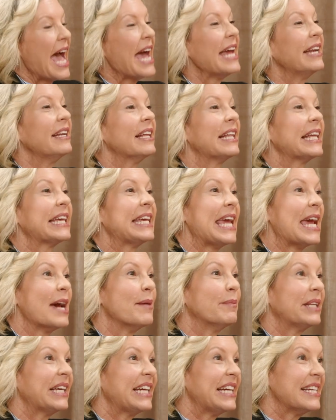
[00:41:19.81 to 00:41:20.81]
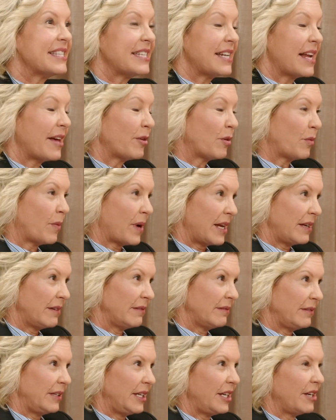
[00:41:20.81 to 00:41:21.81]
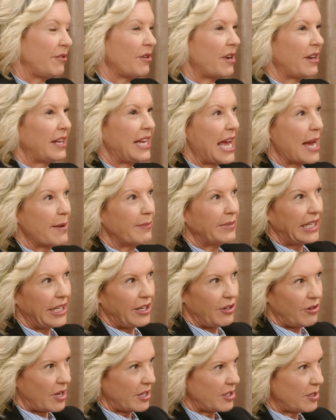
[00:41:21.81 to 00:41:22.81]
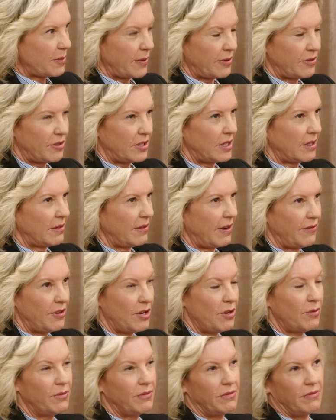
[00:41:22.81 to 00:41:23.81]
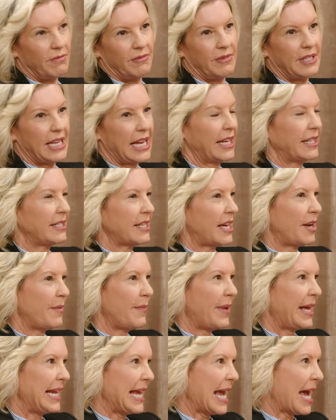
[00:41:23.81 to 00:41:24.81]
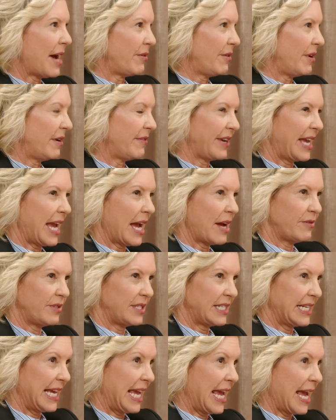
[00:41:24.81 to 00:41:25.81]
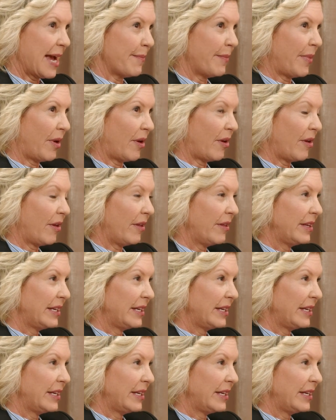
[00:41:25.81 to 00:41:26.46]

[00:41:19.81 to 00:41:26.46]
And like gambling is another one. Gambling, you're not supposed to if you take a ton of money out of accounts to gamble.